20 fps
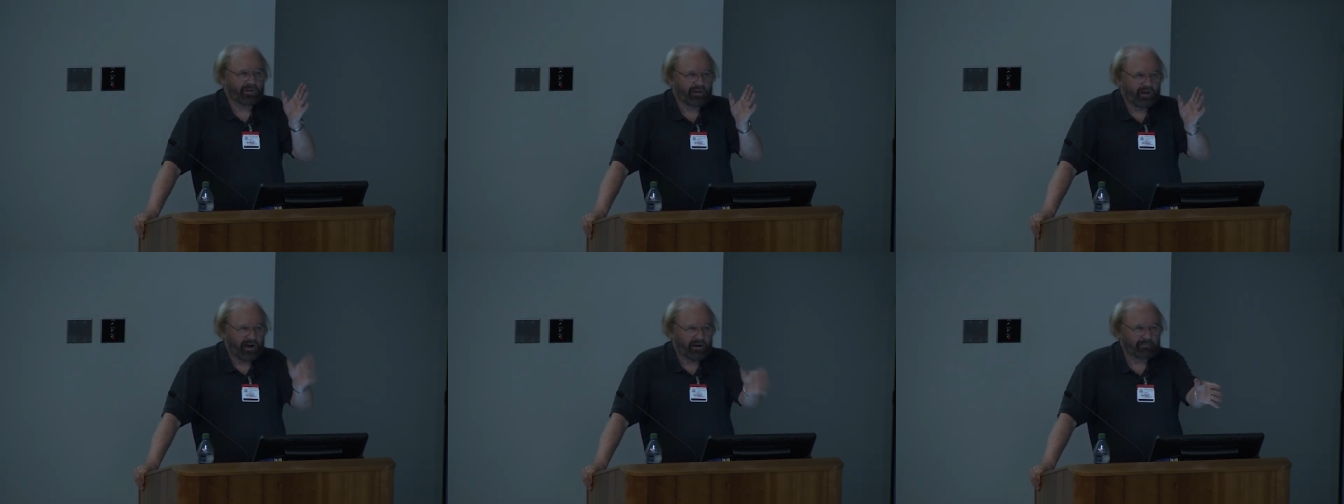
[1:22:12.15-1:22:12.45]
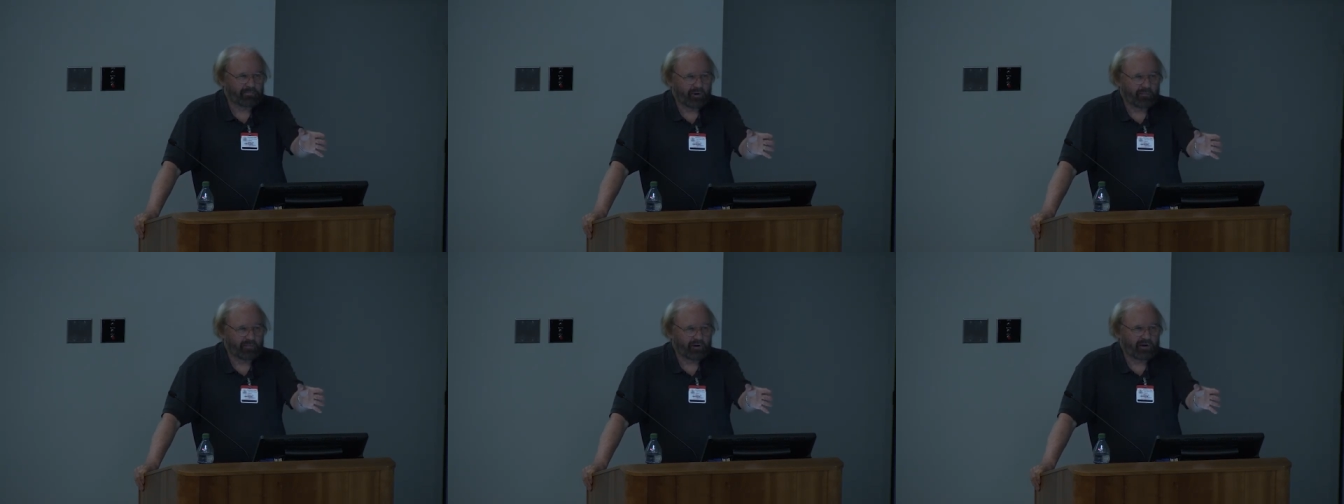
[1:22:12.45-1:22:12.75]

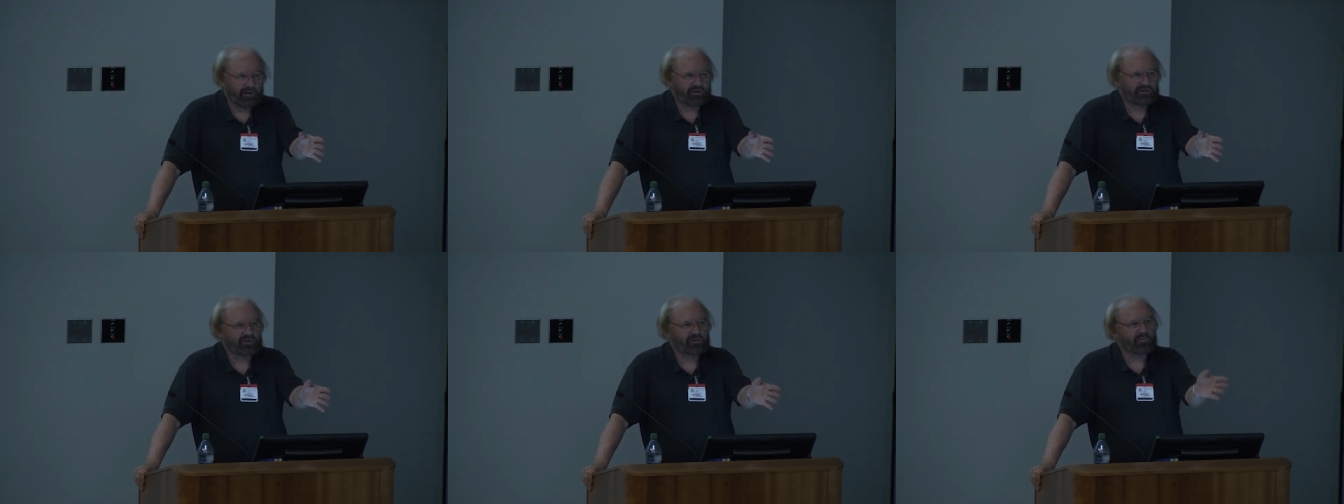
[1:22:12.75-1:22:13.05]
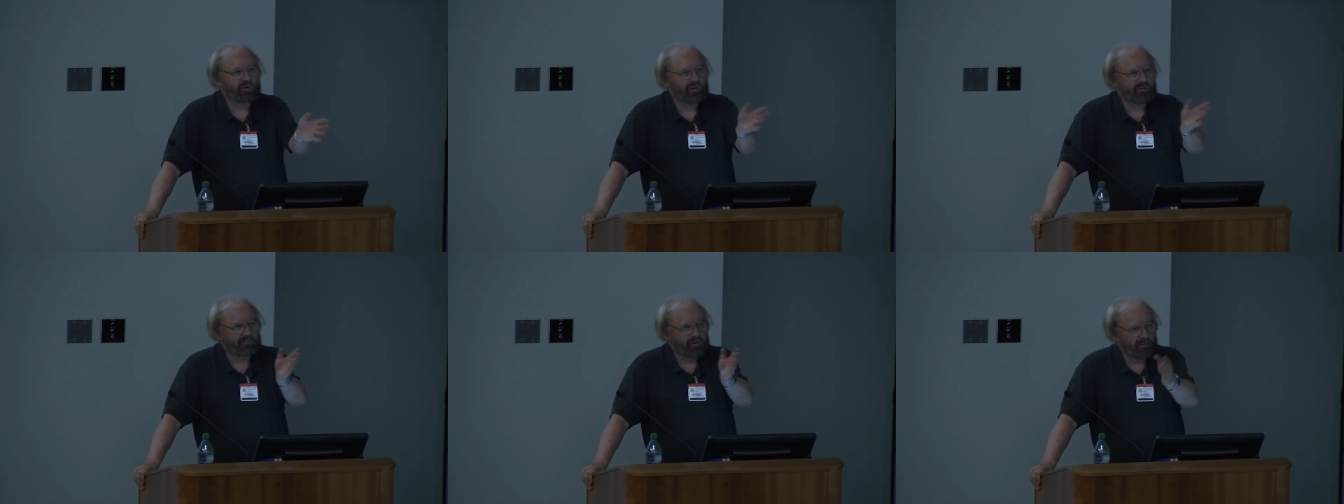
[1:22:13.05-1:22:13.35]
that
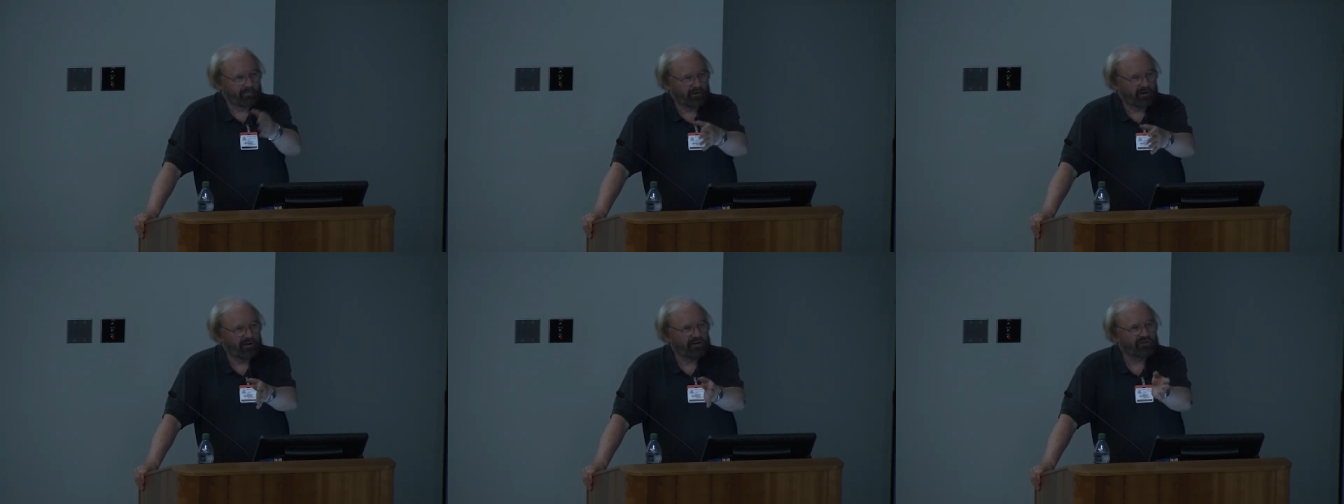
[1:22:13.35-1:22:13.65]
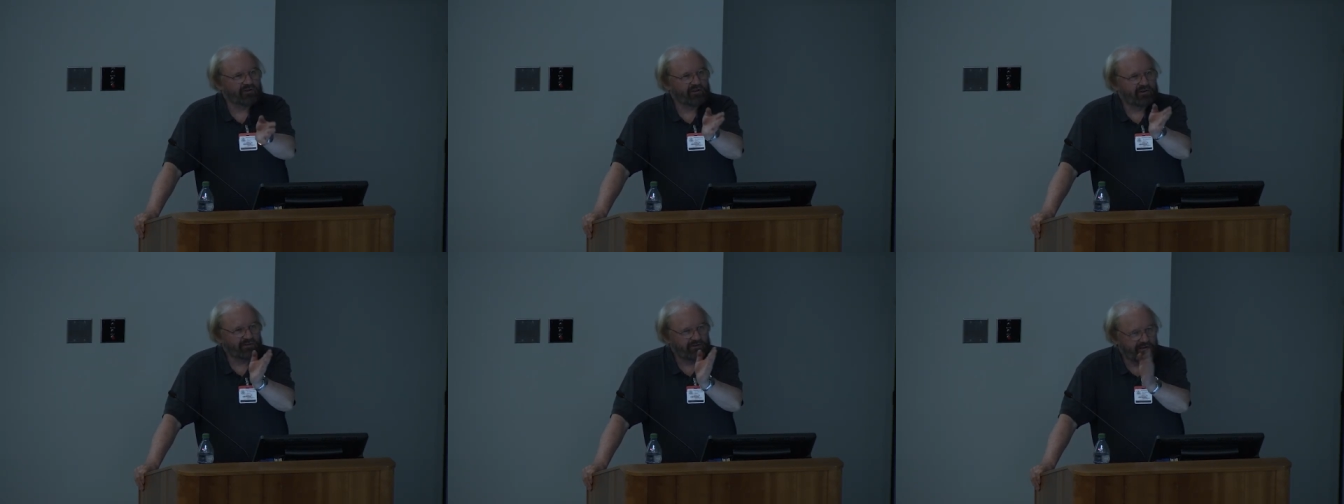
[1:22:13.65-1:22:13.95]
population with the
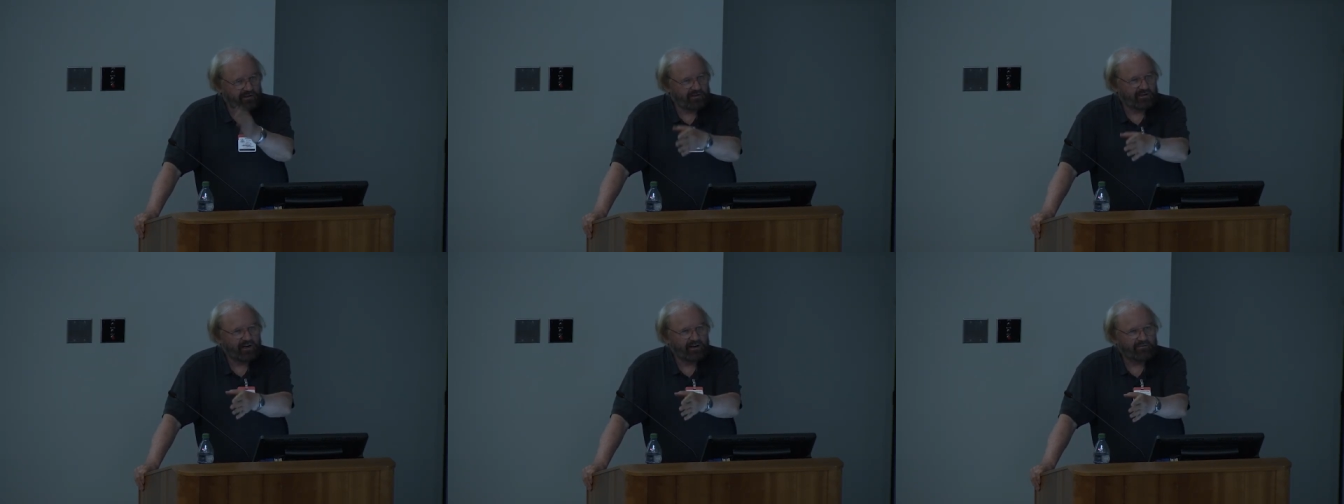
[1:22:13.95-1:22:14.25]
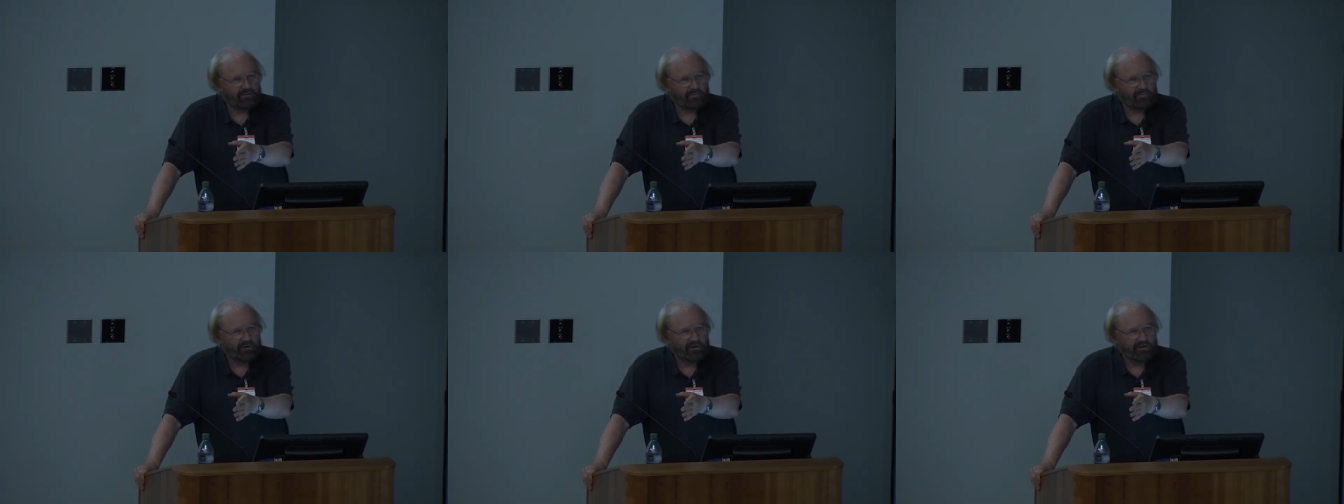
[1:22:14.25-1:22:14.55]
population that didn't
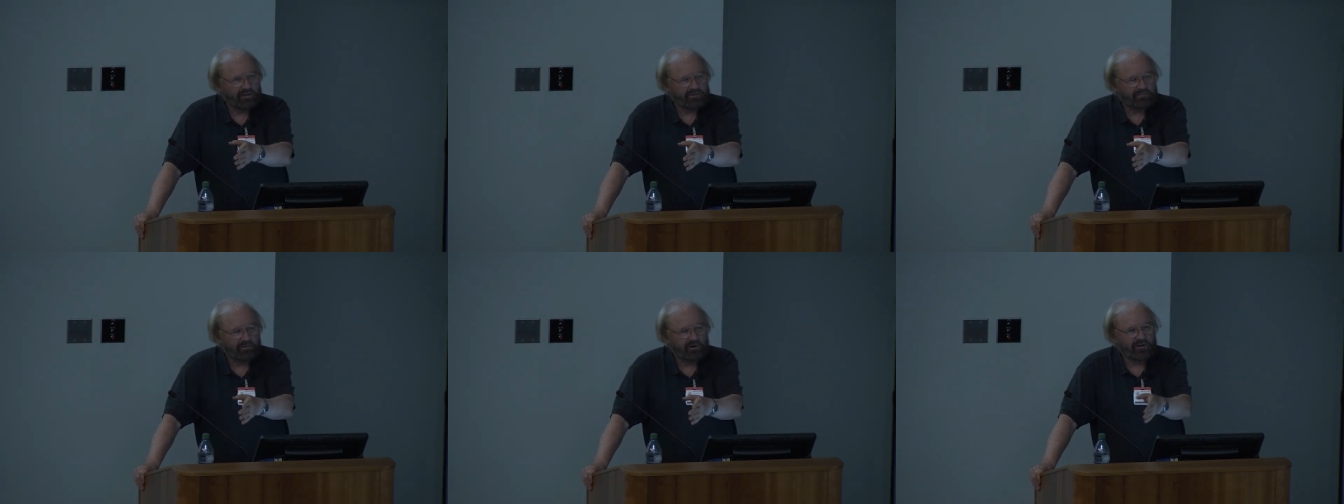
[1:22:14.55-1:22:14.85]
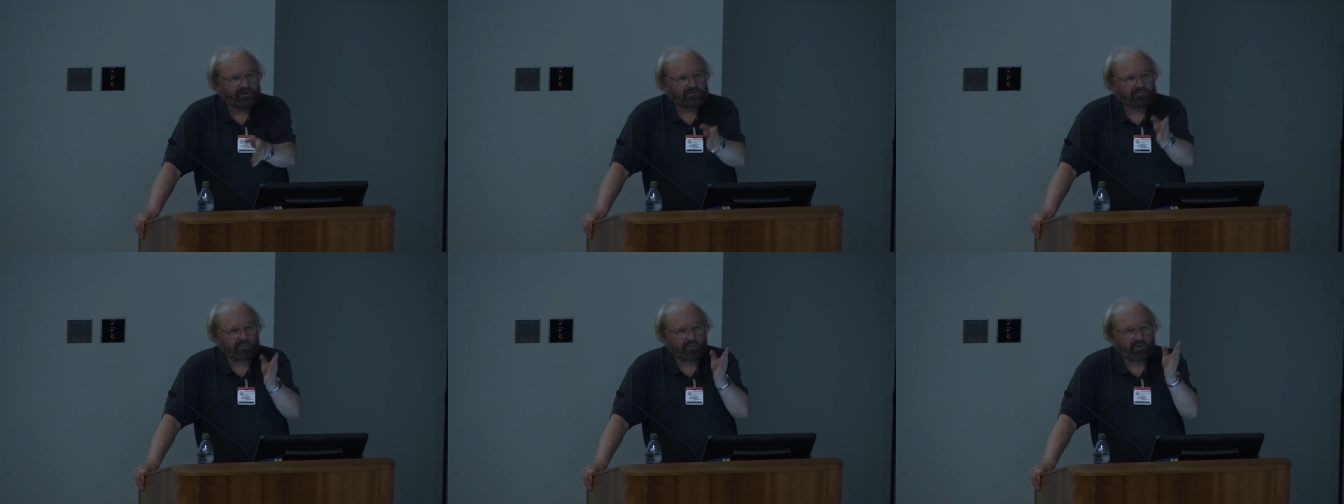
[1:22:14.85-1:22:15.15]
have the
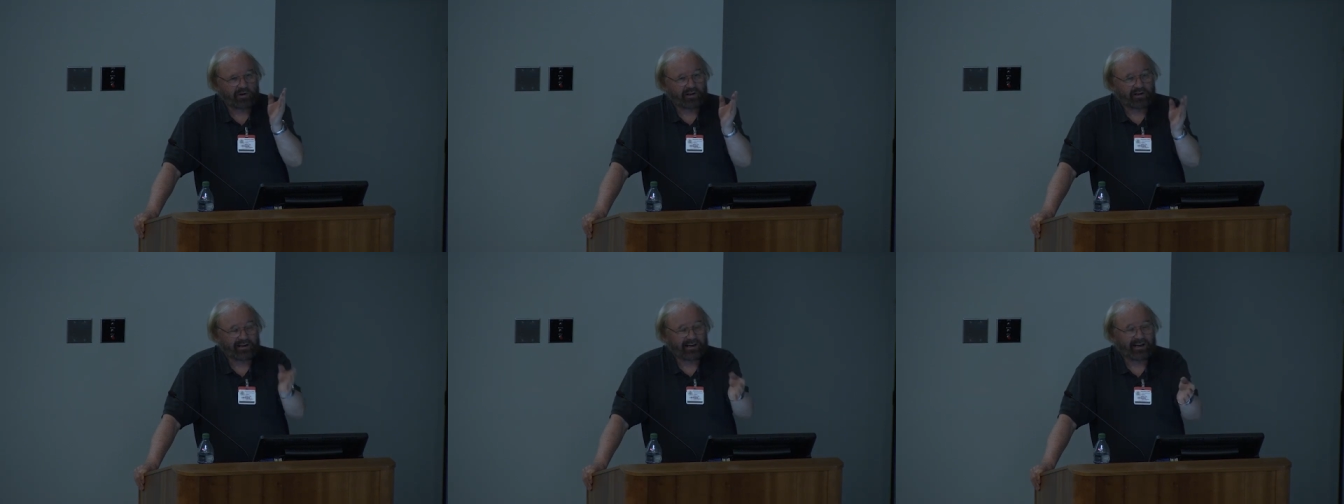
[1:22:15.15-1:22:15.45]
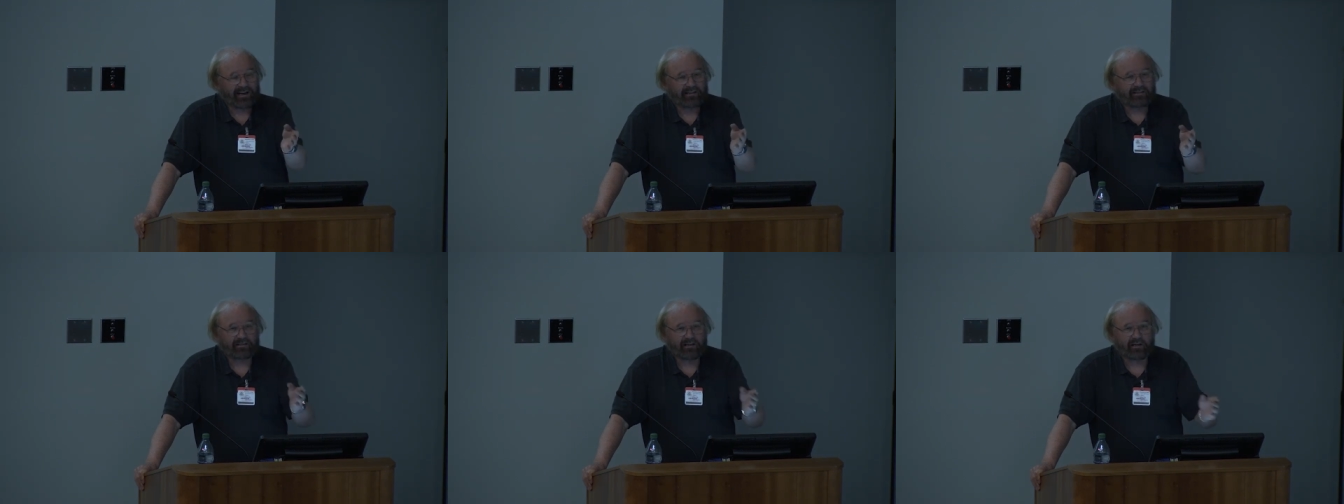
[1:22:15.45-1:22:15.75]
pre-experience, but what I
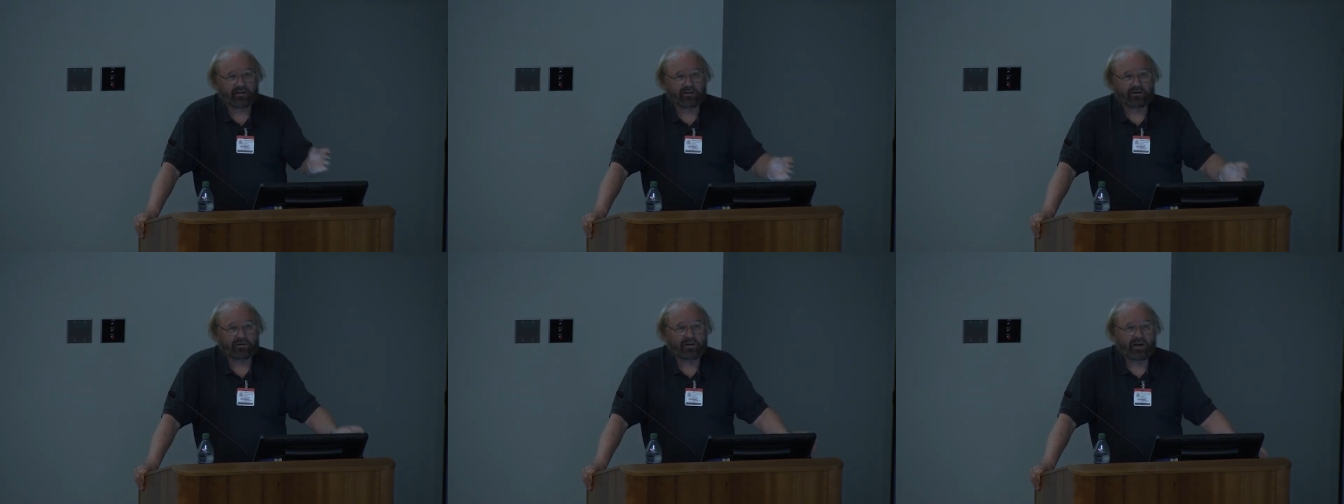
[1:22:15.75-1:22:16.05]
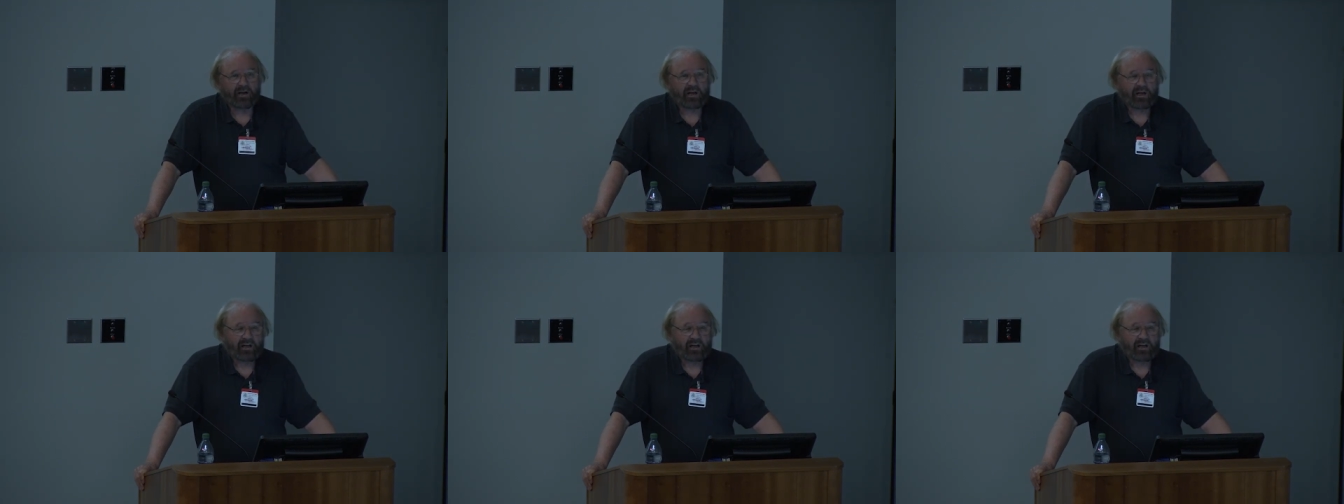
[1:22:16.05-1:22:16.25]
can tell you